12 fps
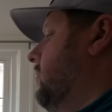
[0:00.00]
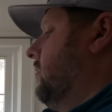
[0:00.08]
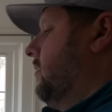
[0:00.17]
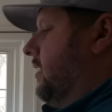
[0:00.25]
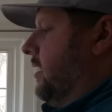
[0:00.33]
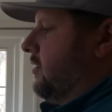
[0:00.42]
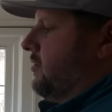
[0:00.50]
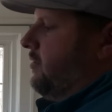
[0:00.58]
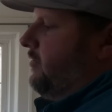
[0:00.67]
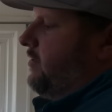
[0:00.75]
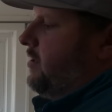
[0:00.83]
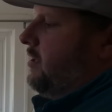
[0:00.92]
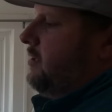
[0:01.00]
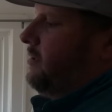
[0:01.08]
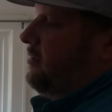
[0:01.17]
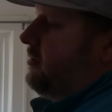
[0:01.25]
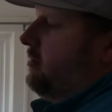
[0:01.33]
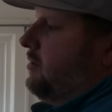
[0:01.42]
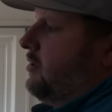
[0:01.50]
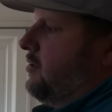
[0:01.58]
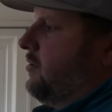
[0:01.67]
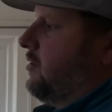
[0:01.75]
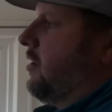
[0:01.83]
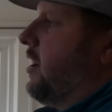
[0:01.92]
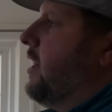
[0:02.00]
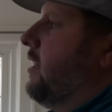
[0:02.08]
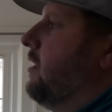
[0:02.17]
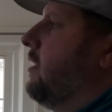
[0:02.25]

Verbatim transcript: That looks really funny. You're doing great.